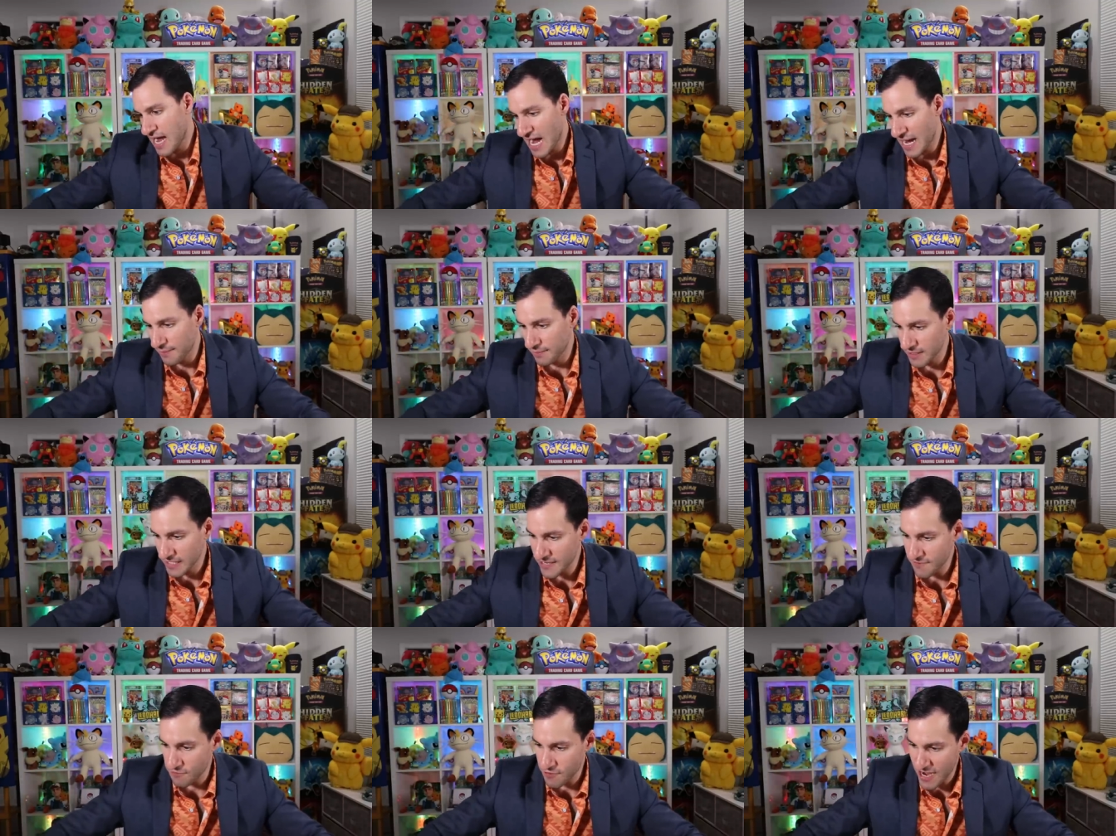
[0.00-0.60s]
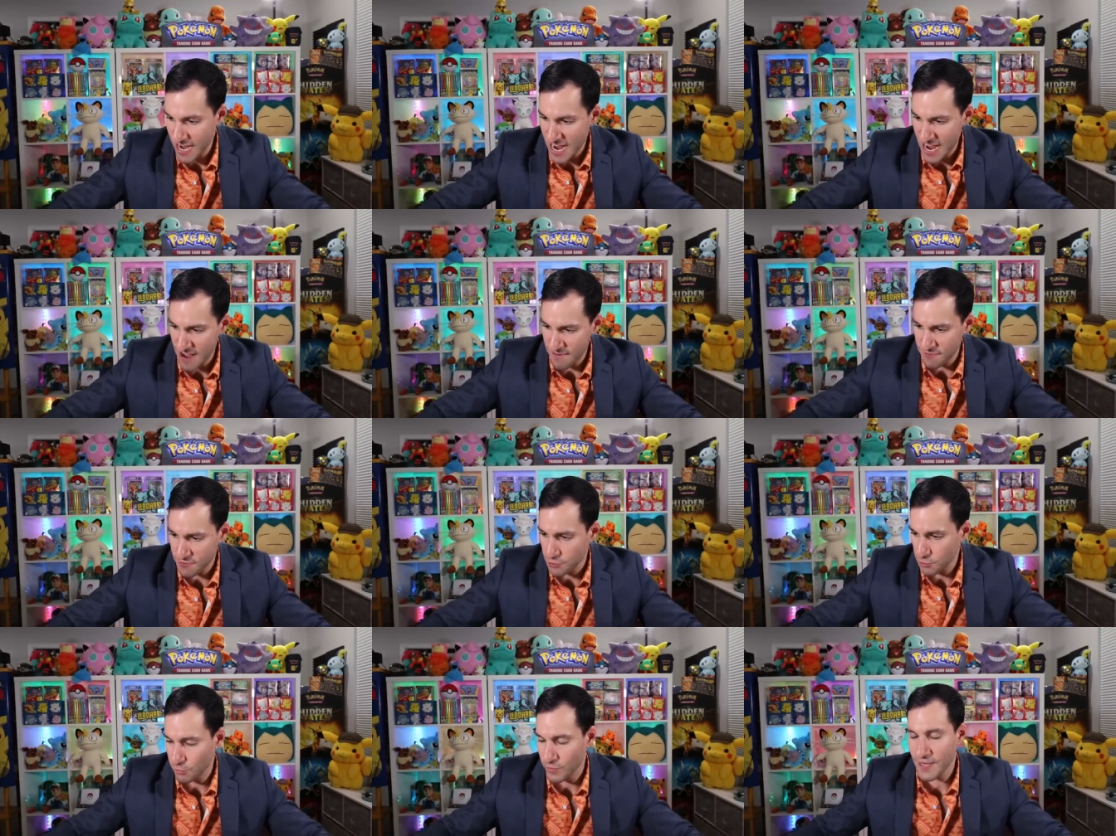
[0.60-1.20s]
I believe we
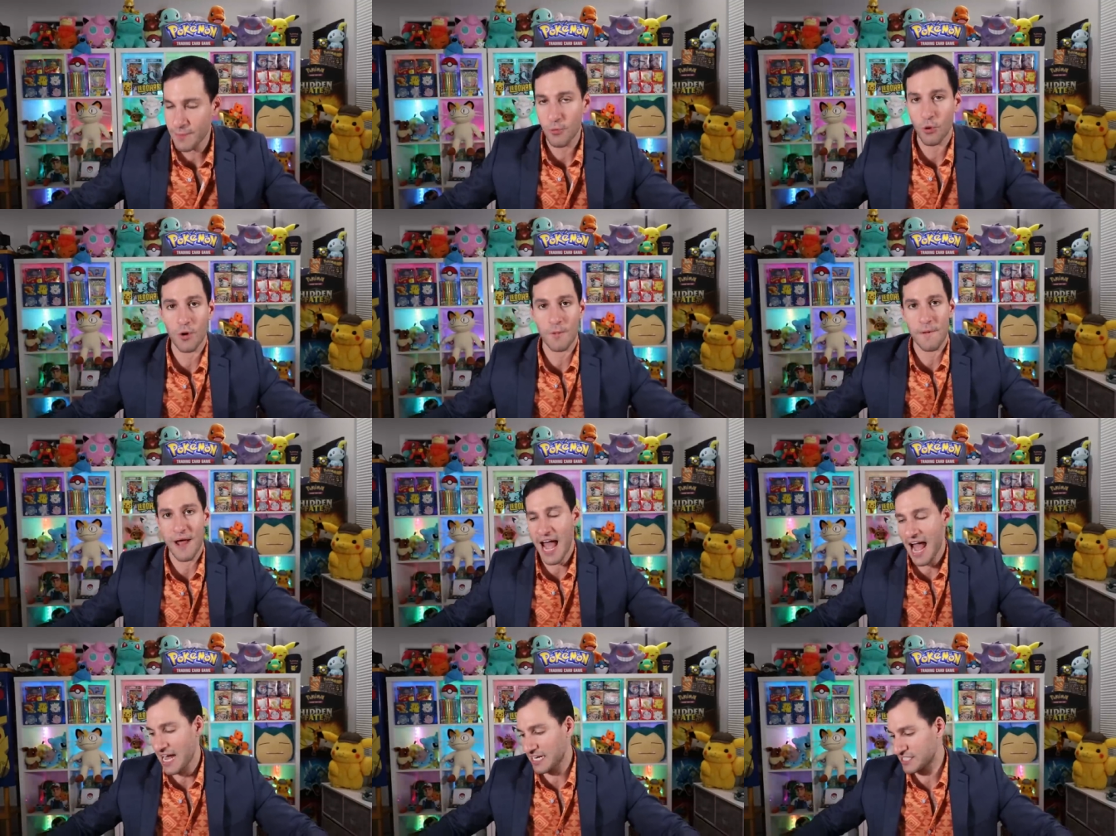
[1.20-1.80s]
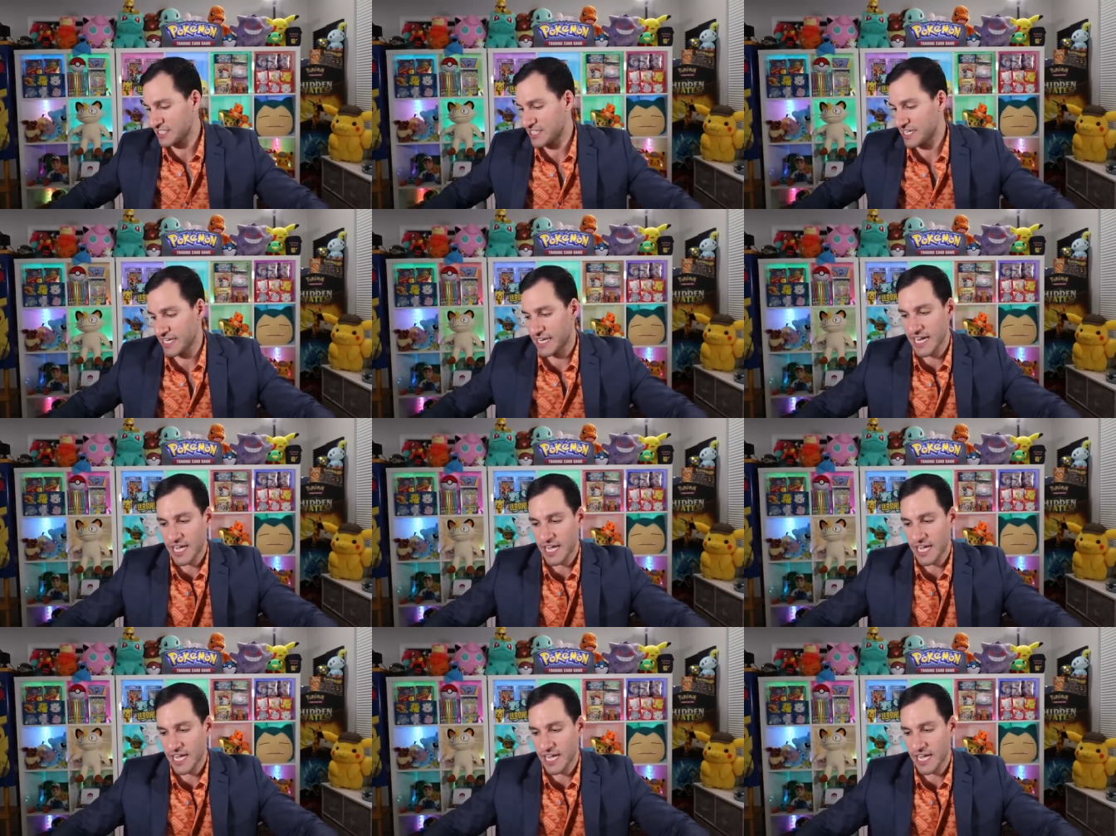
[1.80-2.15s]
have three more packs to